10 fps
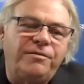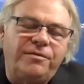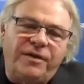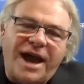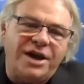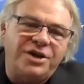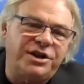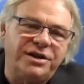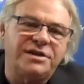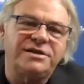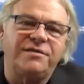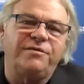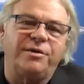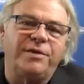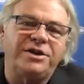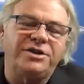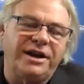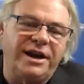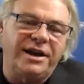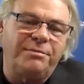flashing this information
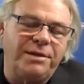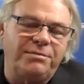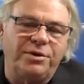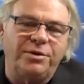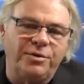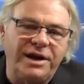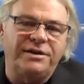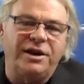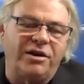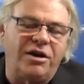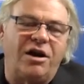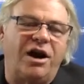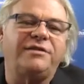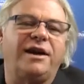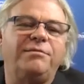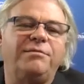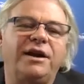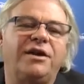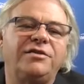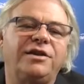and getting people to read their content
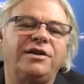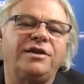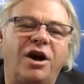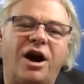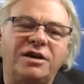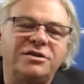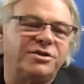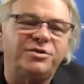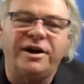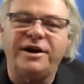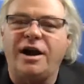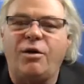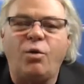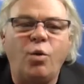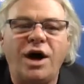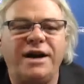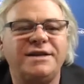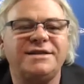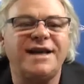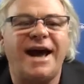because they're concentrating on what
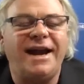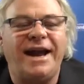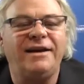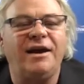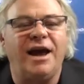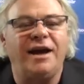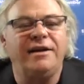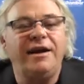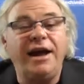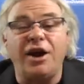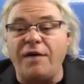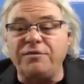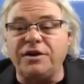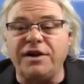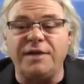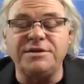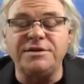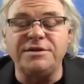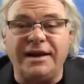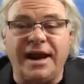is that headline. And oftentimes
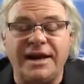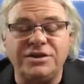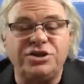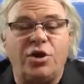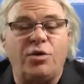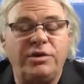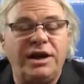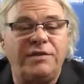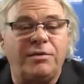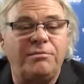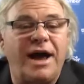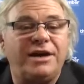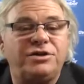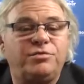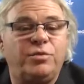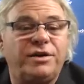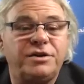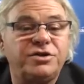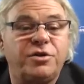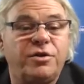the headlines don't even match what
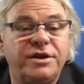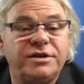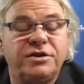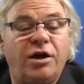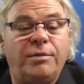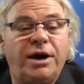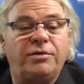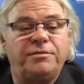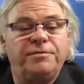the story is all about.